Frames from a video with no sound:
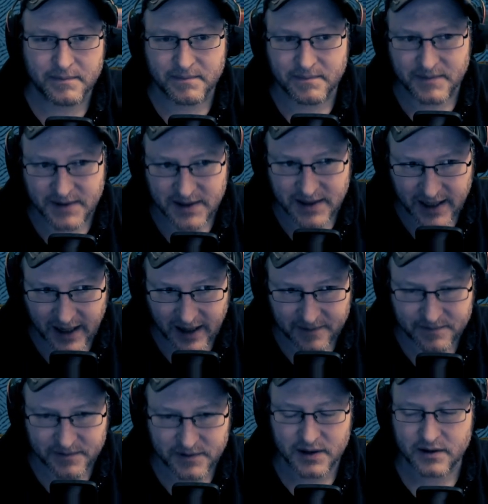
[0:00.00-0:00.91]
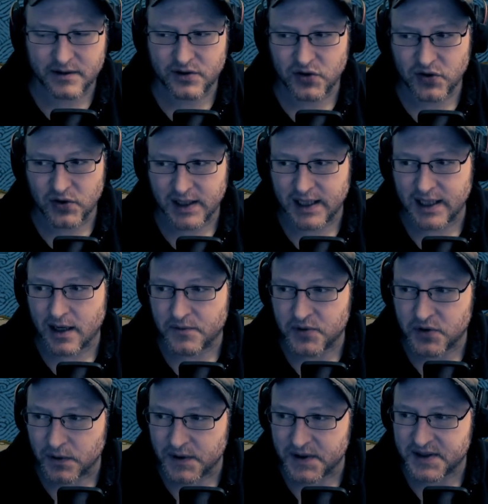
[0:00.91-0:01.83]
yeah. Tricky. I'm
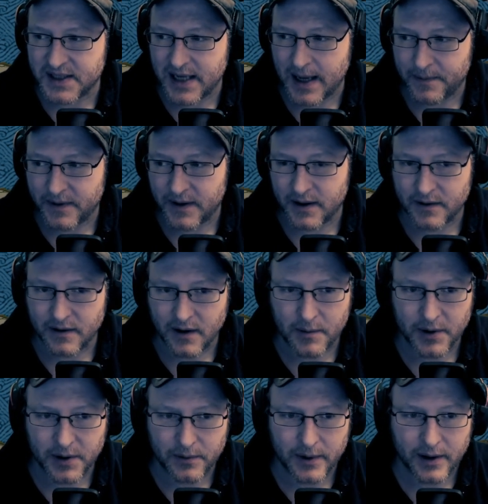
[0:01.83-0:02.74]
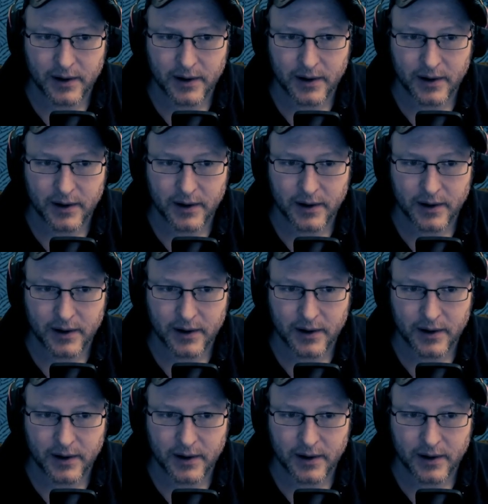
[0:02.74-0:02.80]
sure there's depth here that I'm unaware